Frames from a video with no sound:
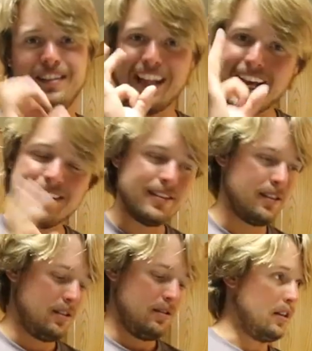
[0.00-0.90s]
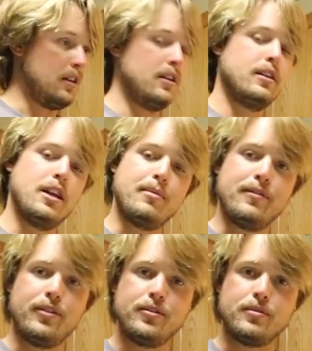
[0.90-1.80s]
That. Now my
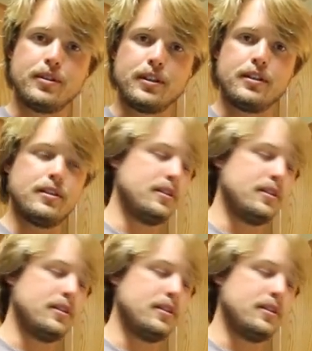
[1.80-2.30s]
phone's ringing.